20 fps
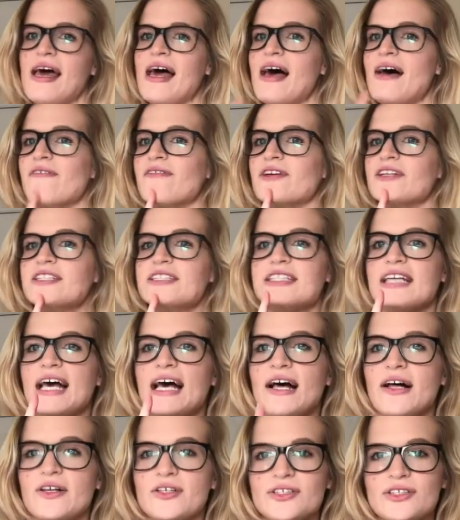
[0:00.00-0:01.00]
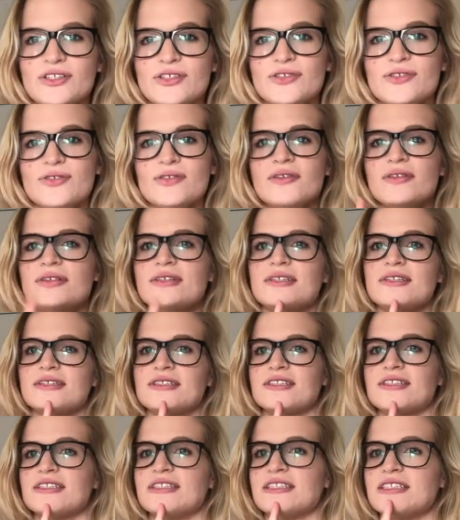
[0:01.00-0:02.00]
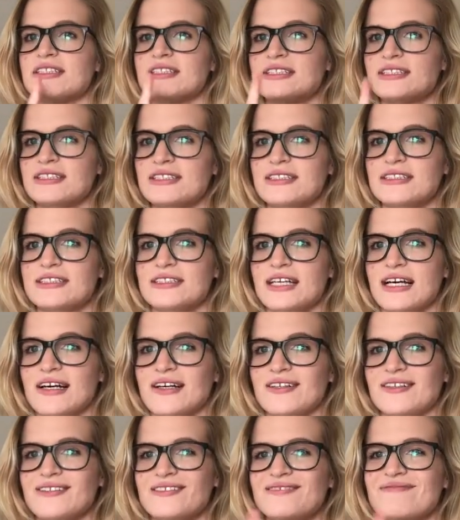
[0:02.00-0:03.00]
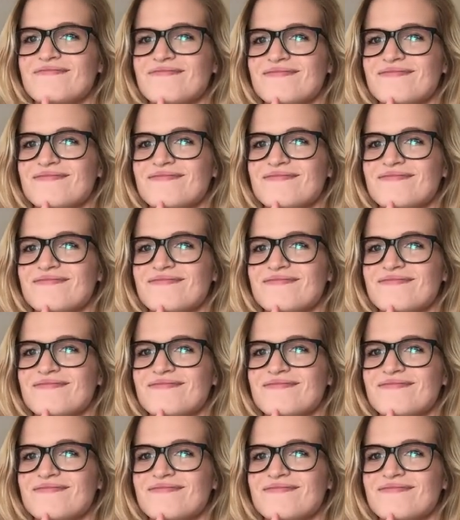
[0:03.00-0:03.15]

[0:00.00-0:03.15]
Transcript: ever tell you, so this is tell